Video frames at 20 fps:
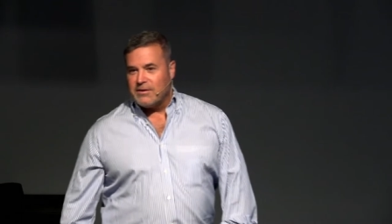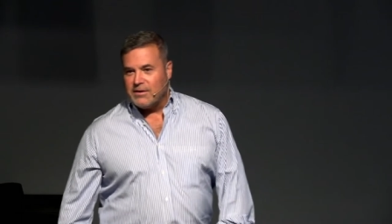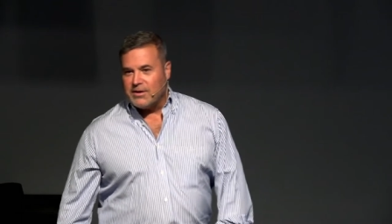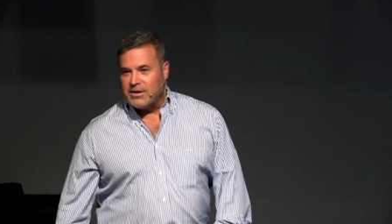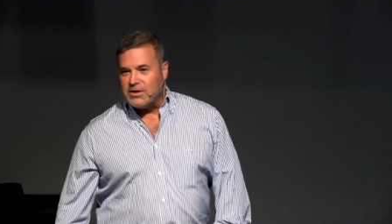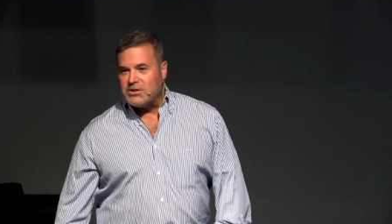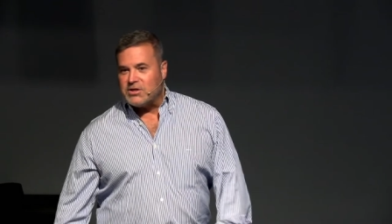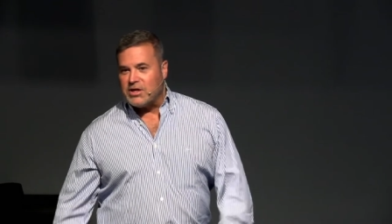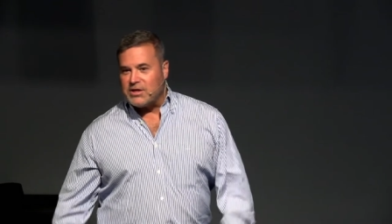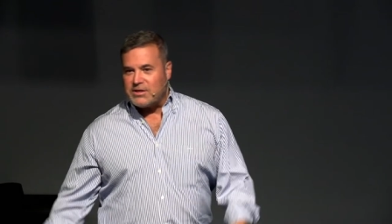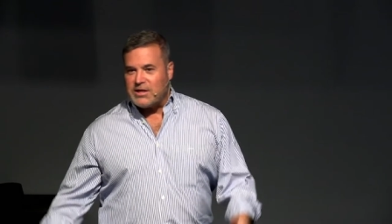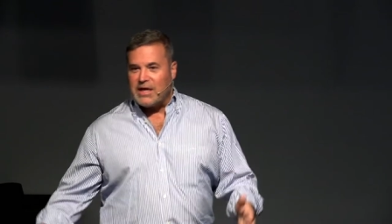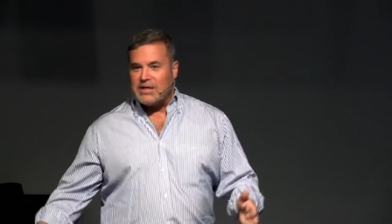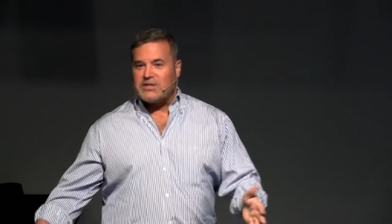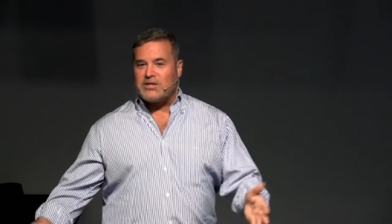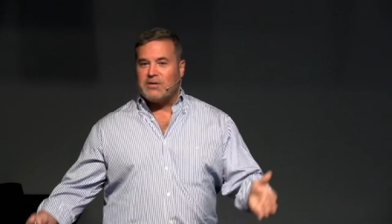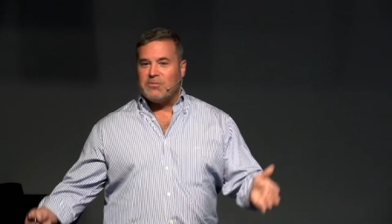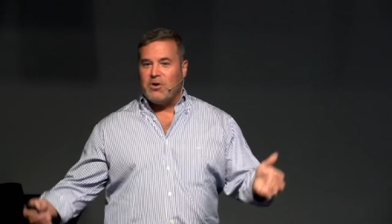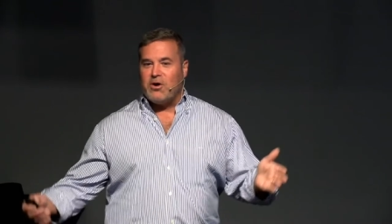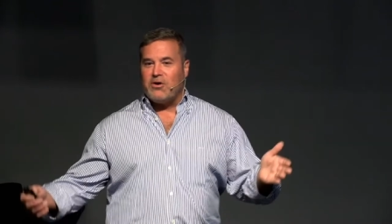It's a
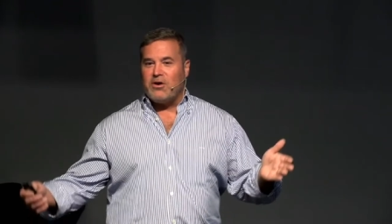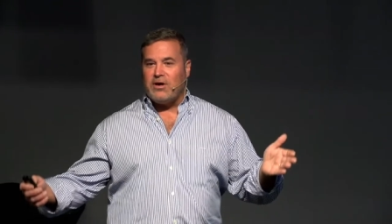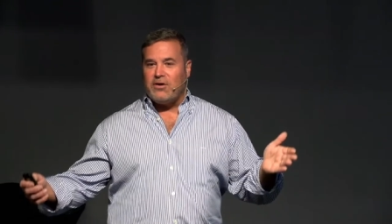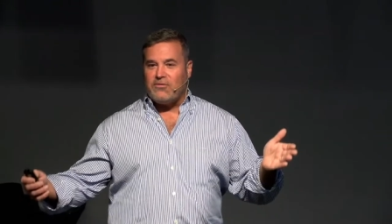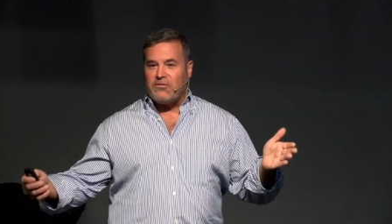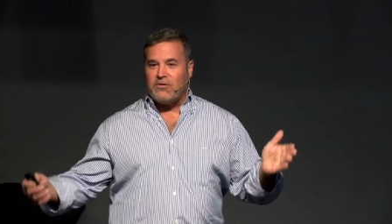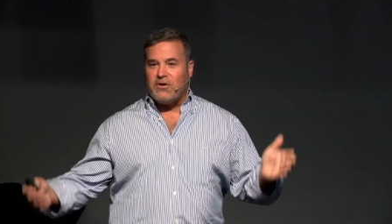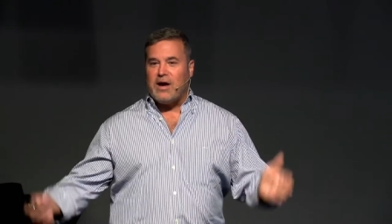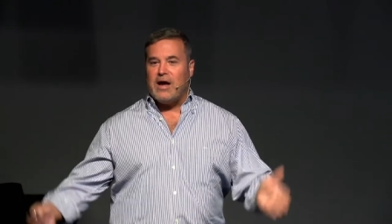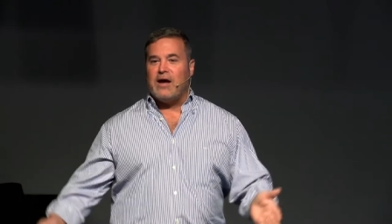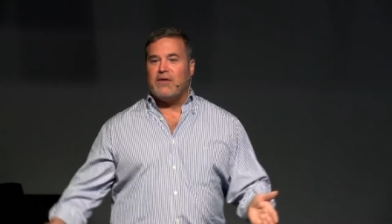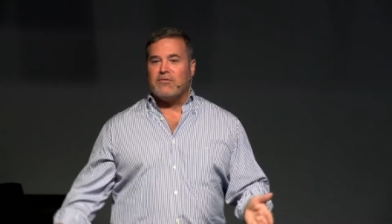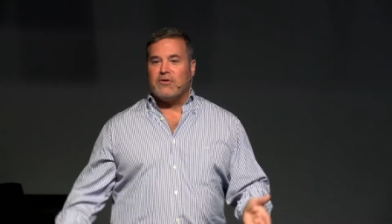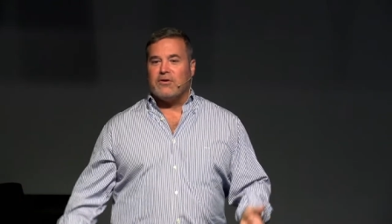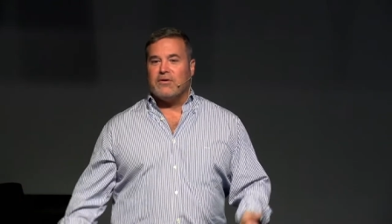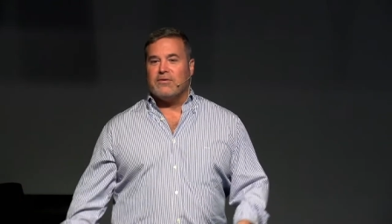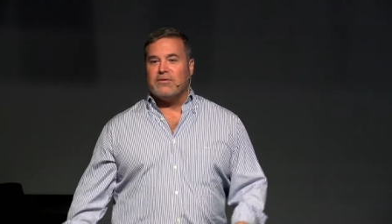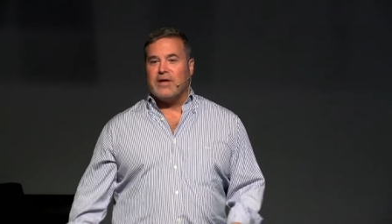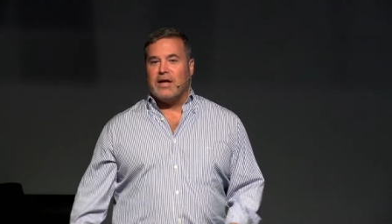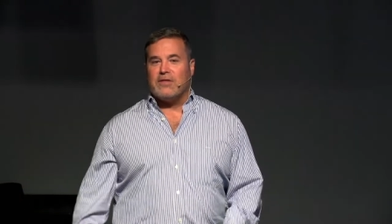testimony
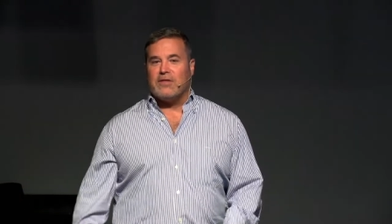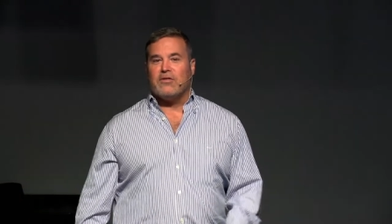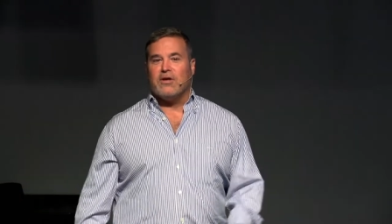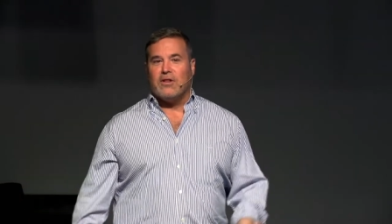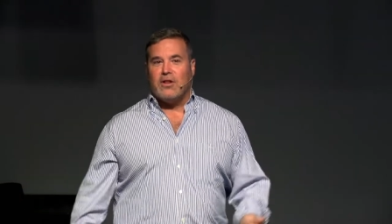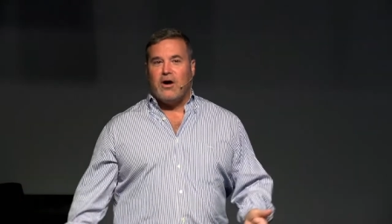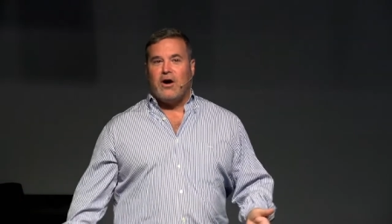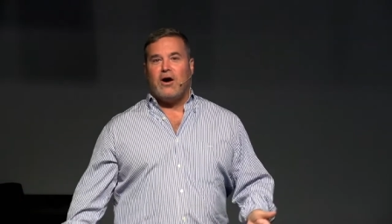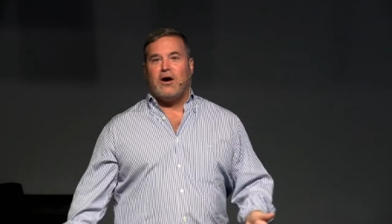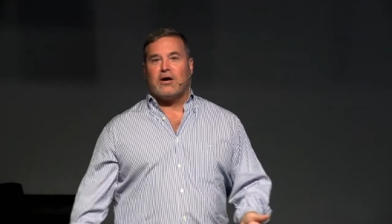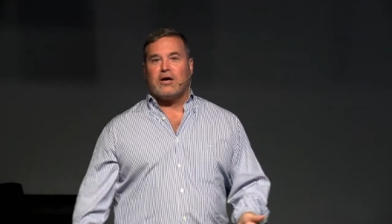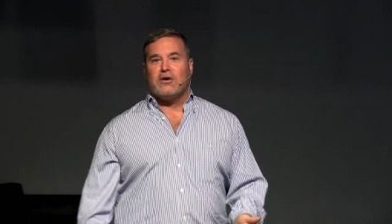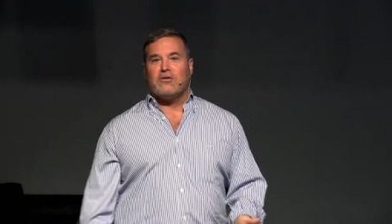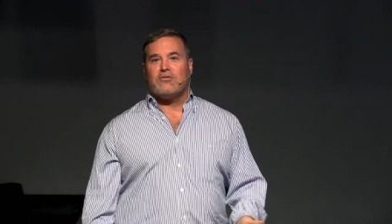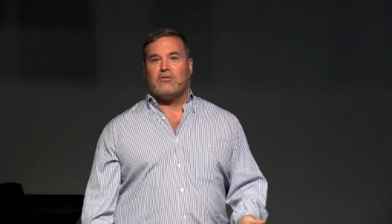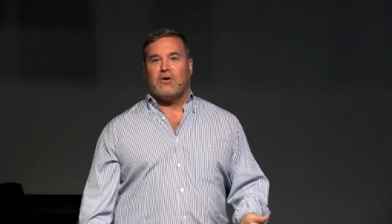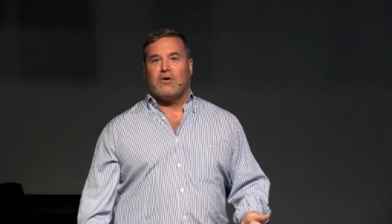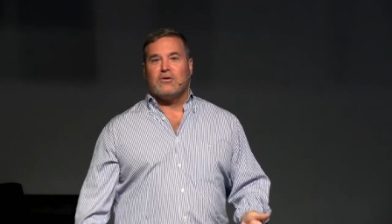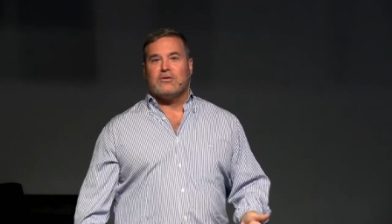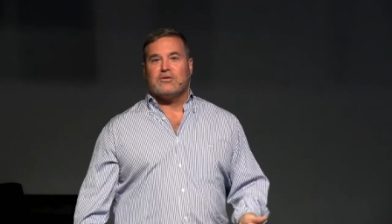forever that the law
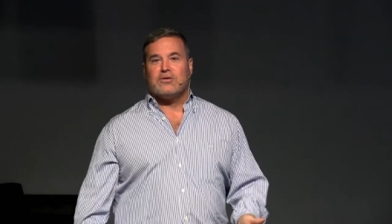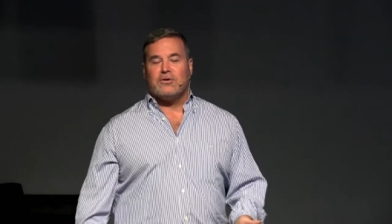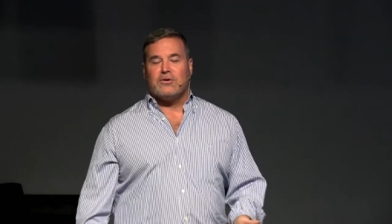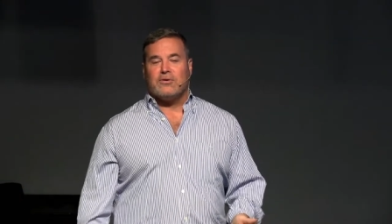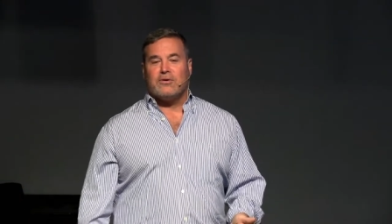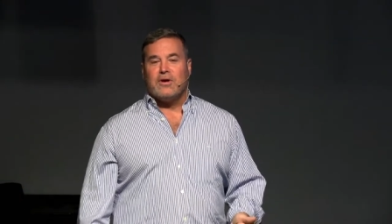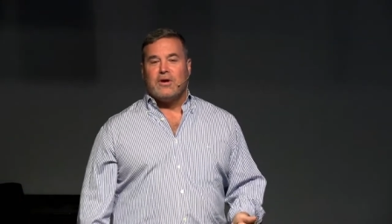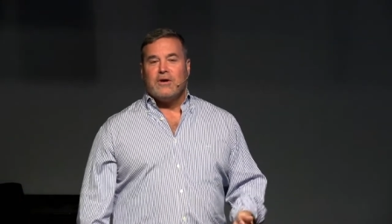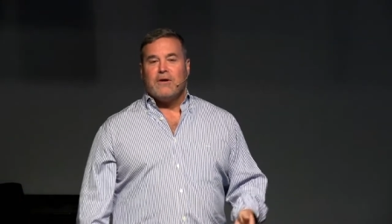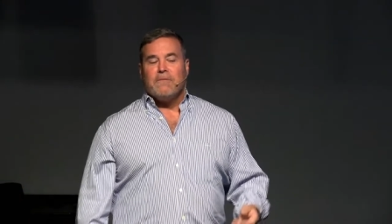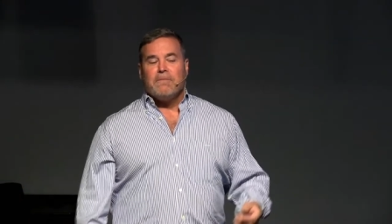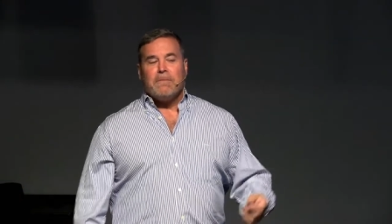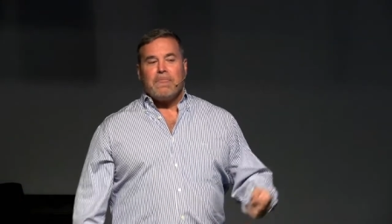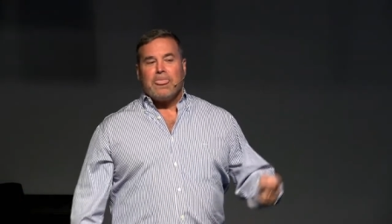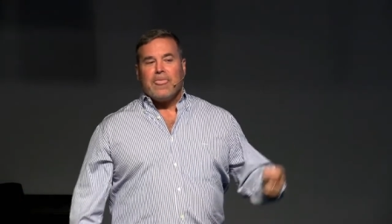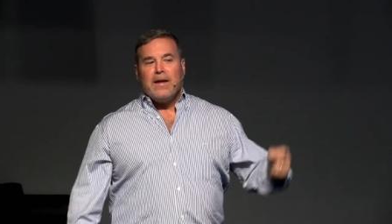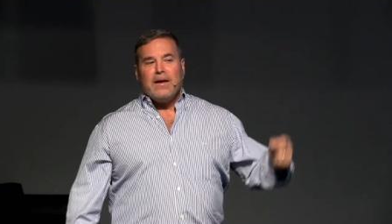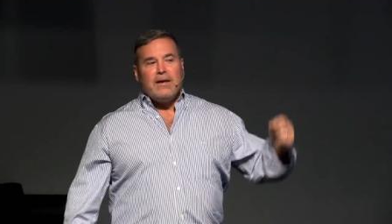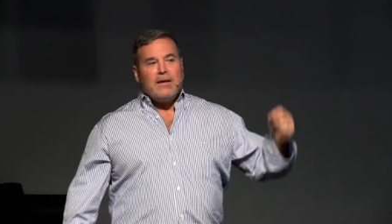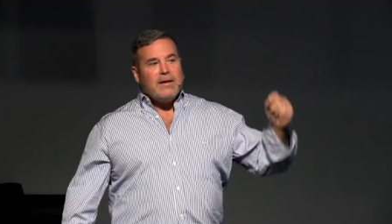controls you.
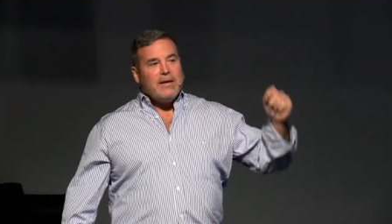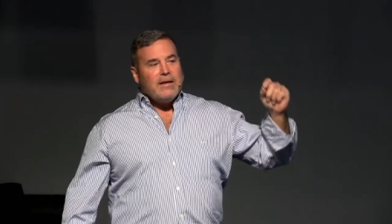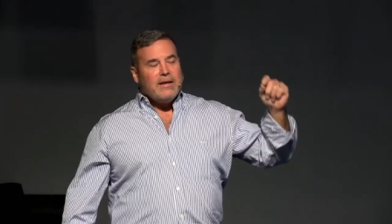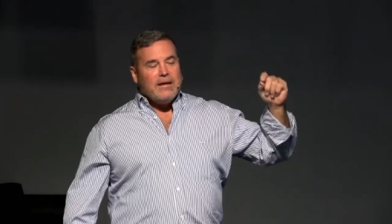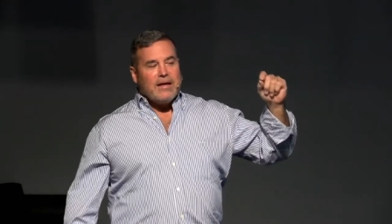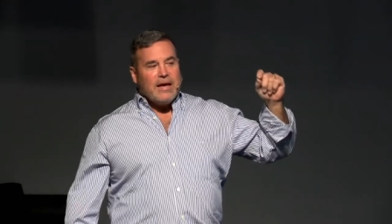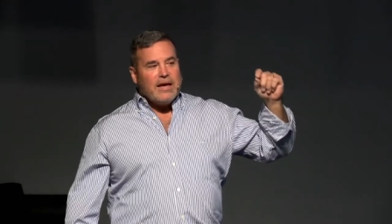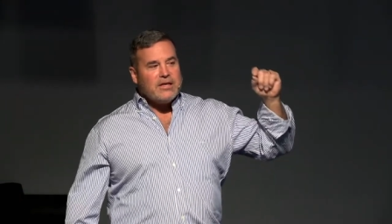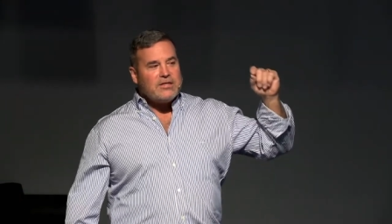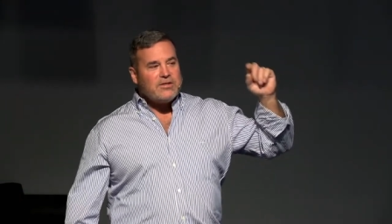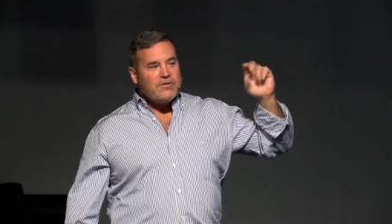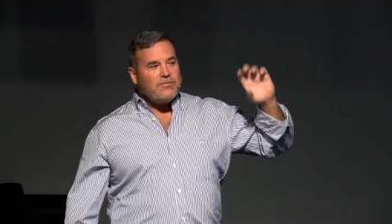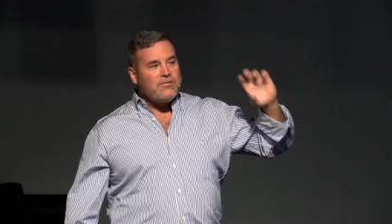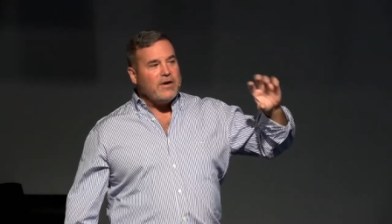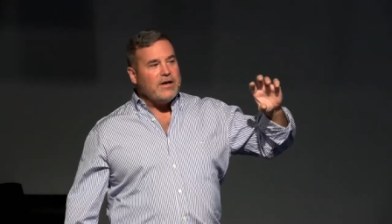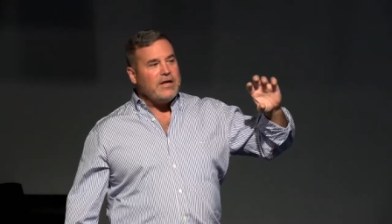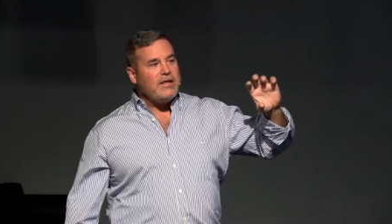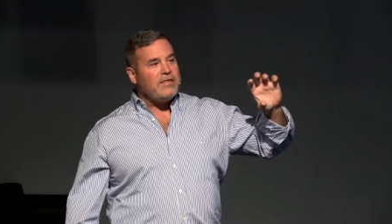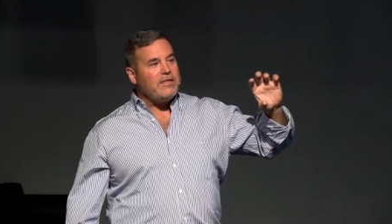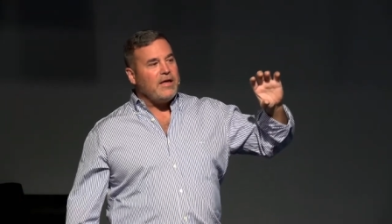It's a
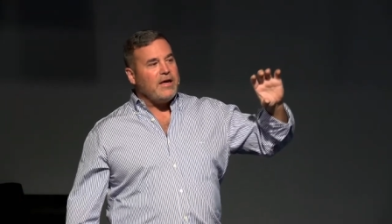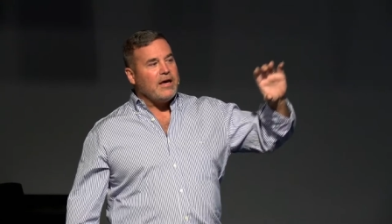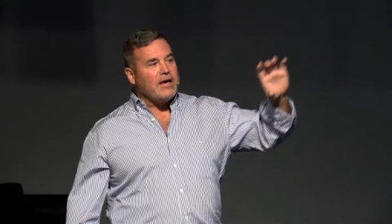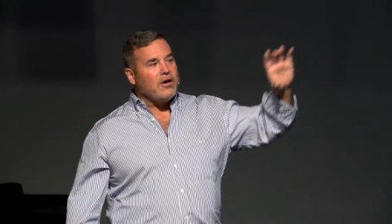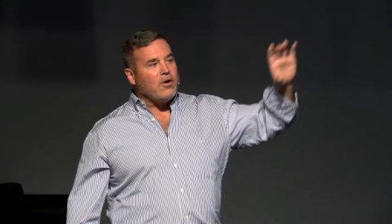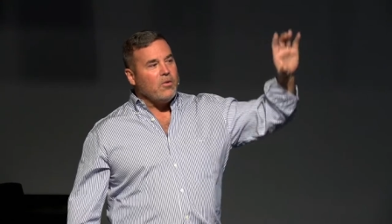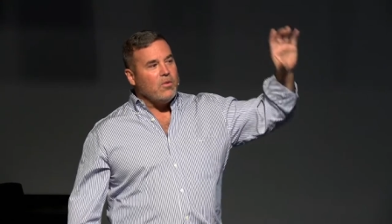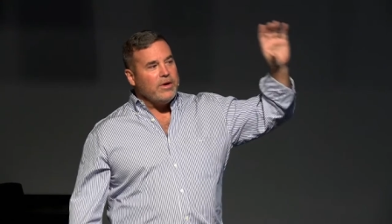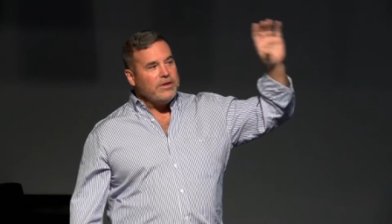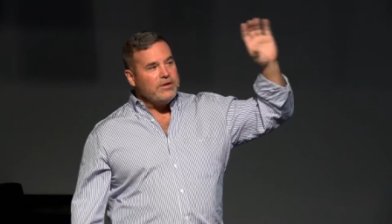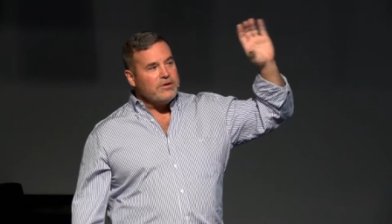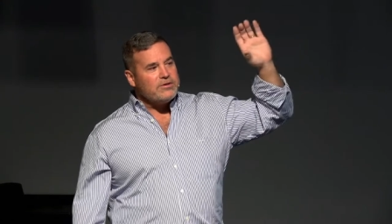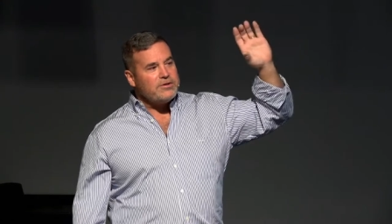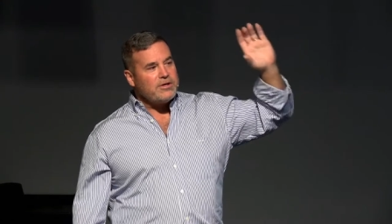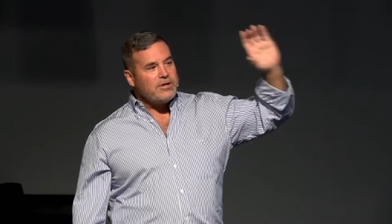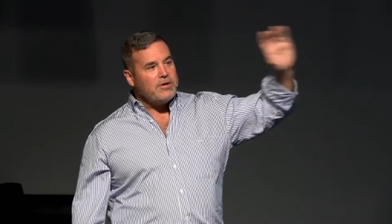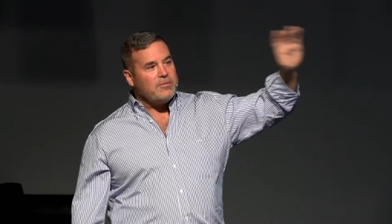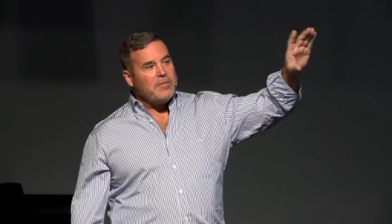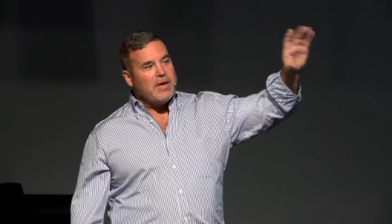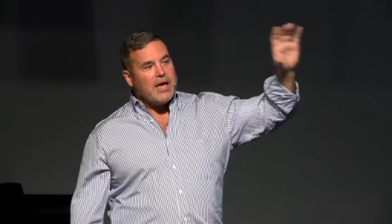funny thing when there's a
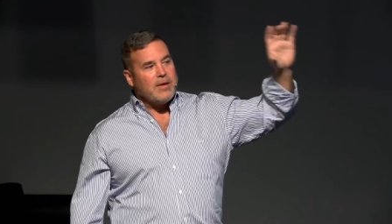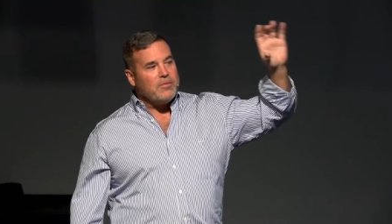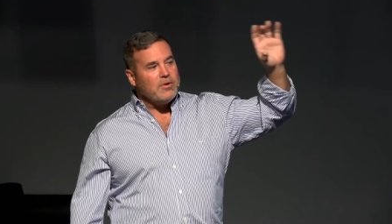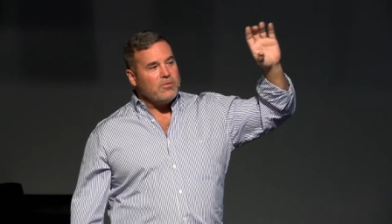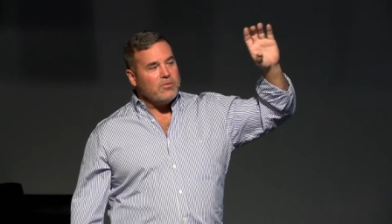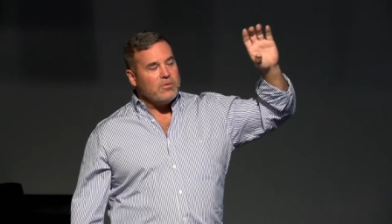commandment,